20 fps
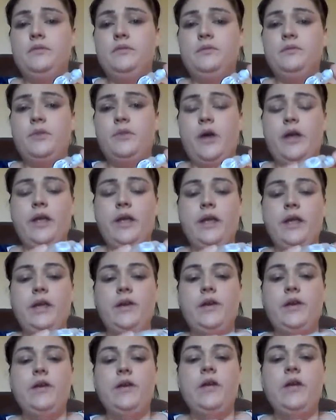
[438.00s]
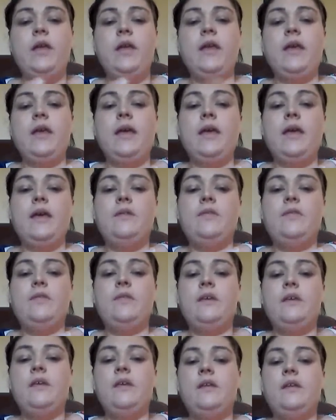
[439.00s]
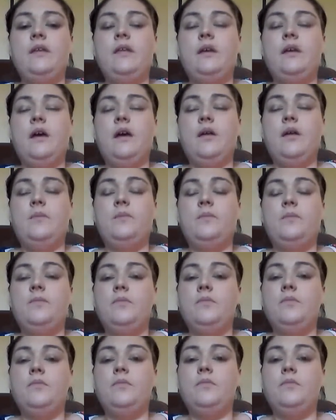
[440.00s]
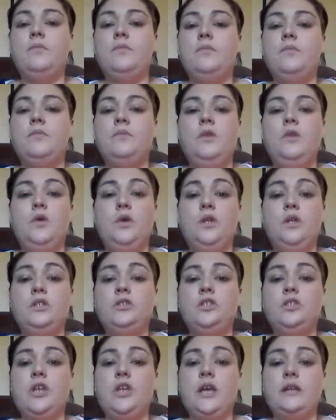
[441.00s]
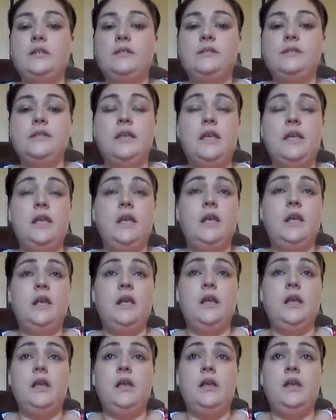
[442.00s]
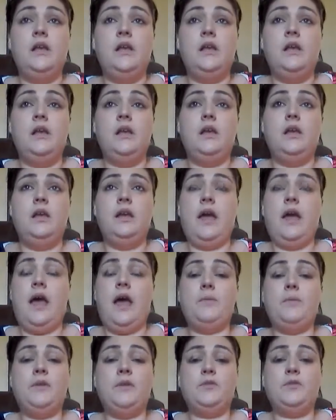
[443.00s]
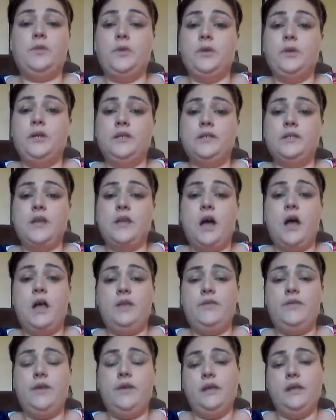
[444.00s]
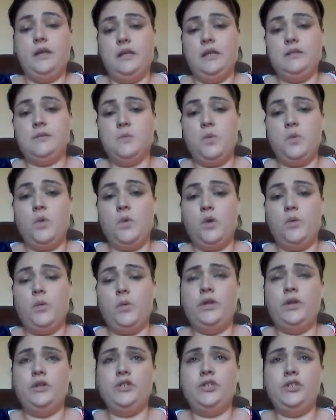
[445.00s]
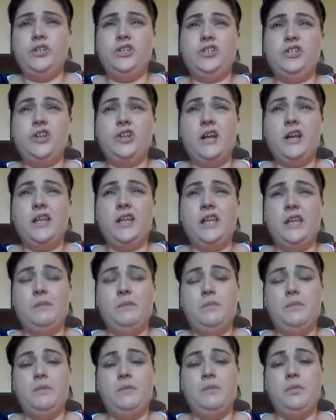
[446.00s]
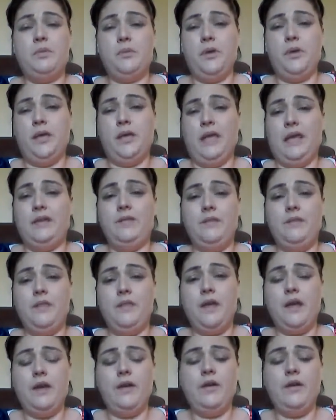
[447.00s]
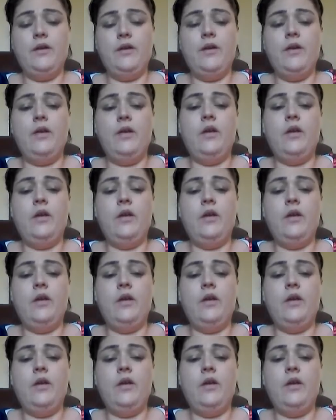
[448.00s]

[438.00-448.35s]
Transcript: right here, and then you can check to see how much fluid he's got, if he needs more. We usually try to keep 3 in there.